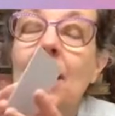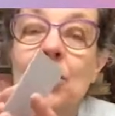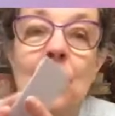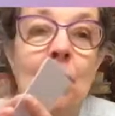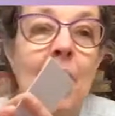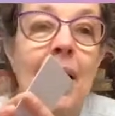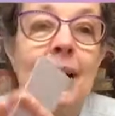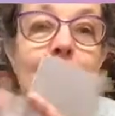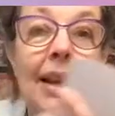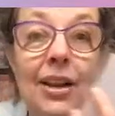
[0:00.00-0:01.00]
And you know what
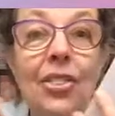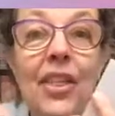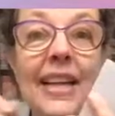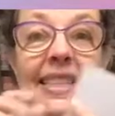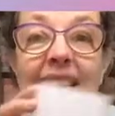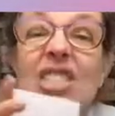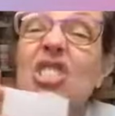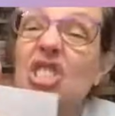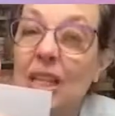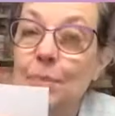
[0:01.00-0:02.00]
my, my little thing
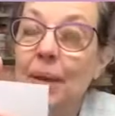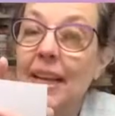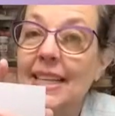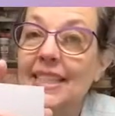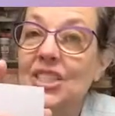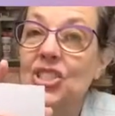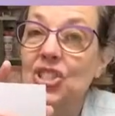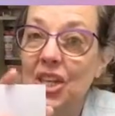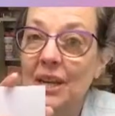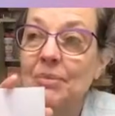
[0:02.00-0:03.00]
says? Just because
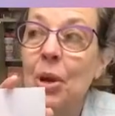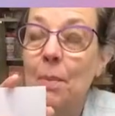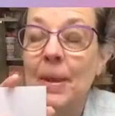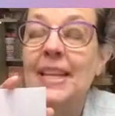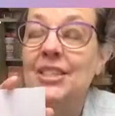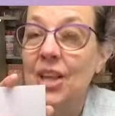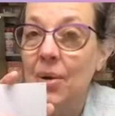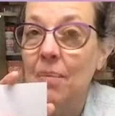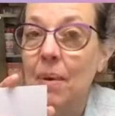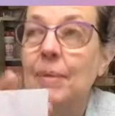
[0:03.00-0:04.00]
it's cheap don't mean it's
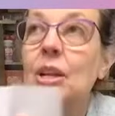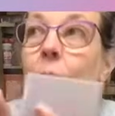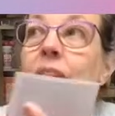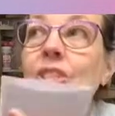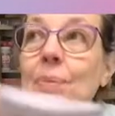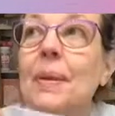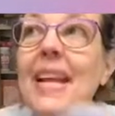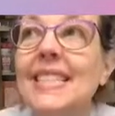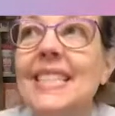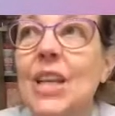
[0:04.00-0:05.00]
home. I mean, no, just
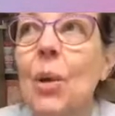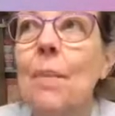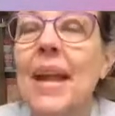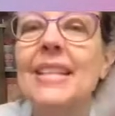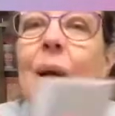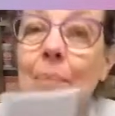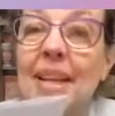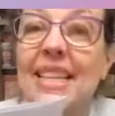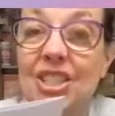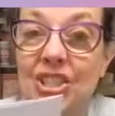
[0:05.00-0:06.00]
because it's homemade don't
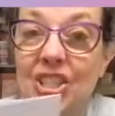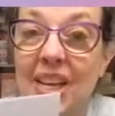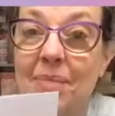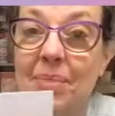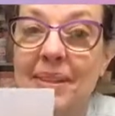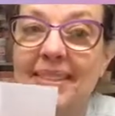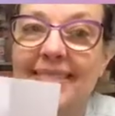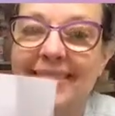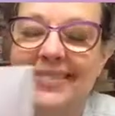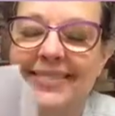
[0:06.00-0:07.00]
mean it's cheap.
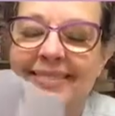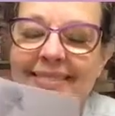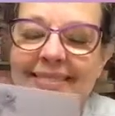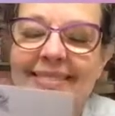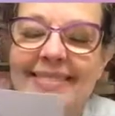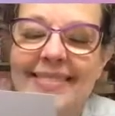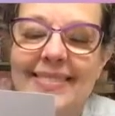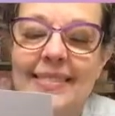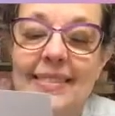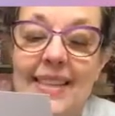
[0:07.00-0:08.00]
That's true.
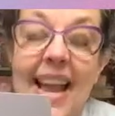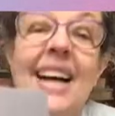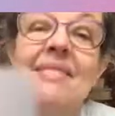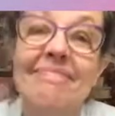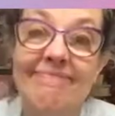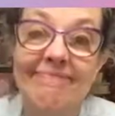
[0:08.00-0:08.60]
Yeah.